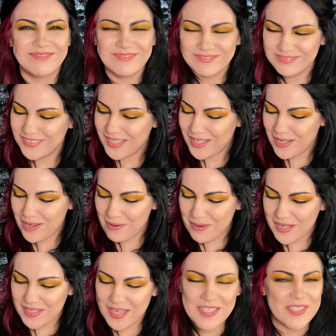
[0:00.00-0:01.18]
All
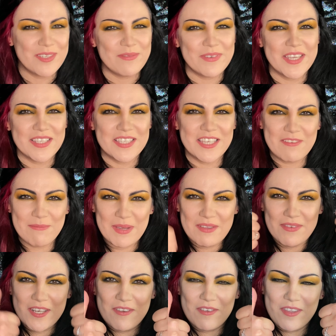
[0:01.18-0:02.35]
right, guys, don't forget to give my
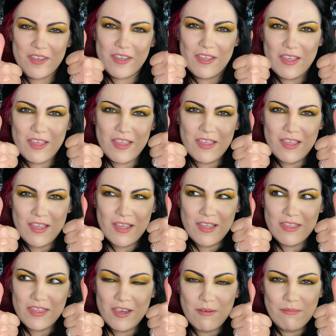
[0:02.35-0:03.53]
video the
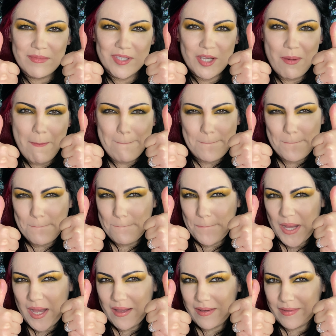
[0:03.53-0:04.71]
thumbs up.
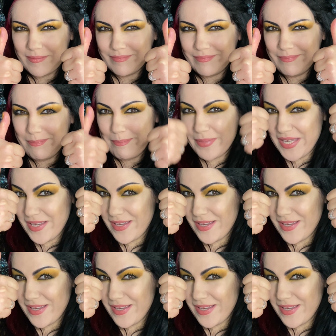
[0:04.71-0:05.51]
Bing!